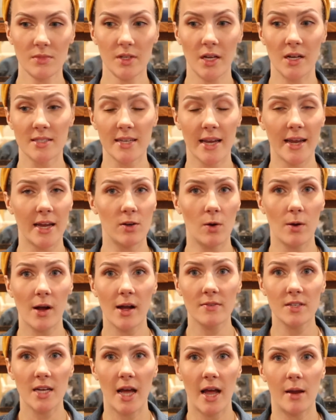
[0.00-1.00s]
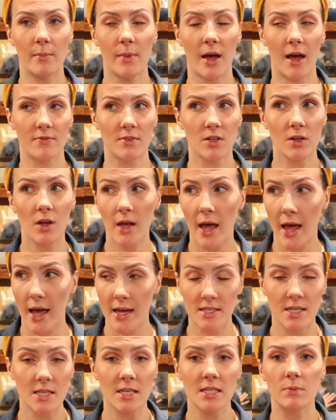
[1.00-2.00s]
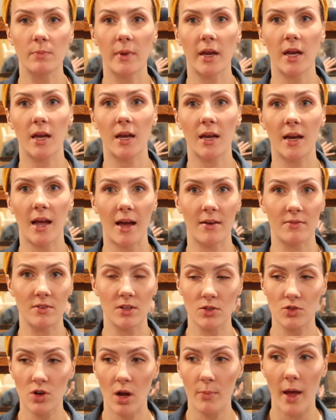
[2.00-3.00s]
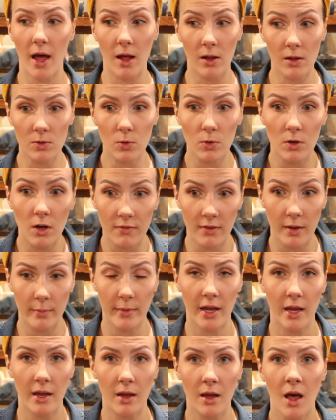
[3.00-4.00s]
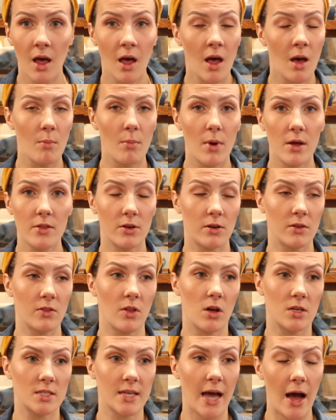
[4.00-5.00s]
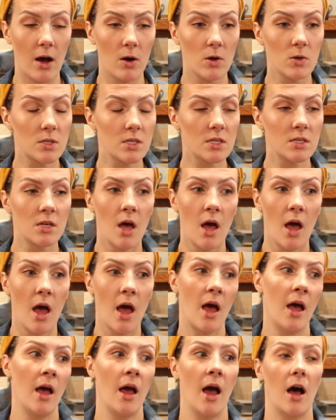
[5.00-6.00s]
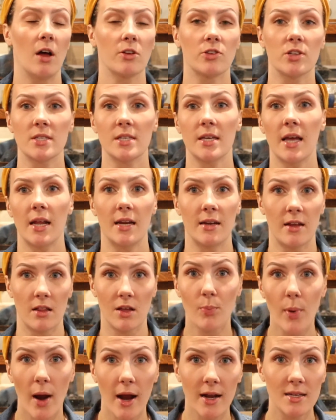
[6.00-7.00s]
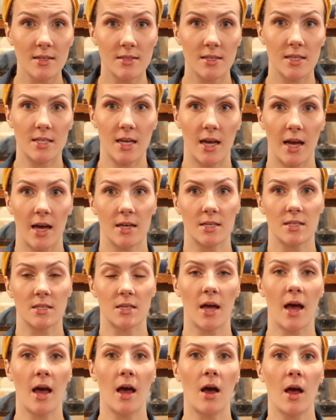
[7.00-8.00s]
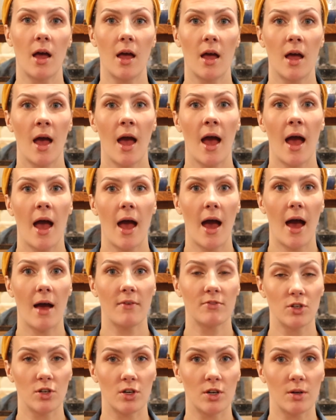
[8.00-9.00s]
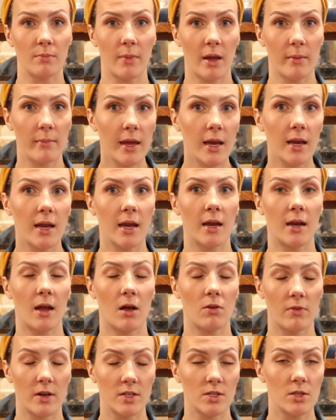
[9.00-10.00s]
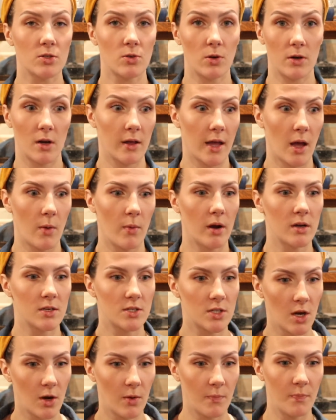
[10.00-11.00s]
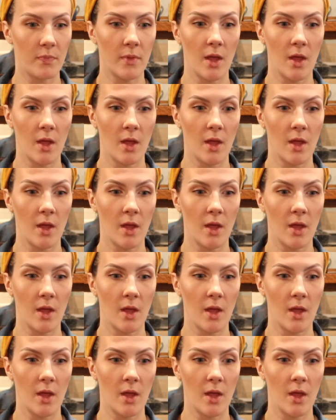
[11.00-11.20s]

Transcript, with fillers: I was like, I don't have time. I have to head to this meeting. I have to drop Eleanor off at my mother-in-law's house. I'll just get another pregnancy test after my meeting. I'll run to the store and I'll get one. So I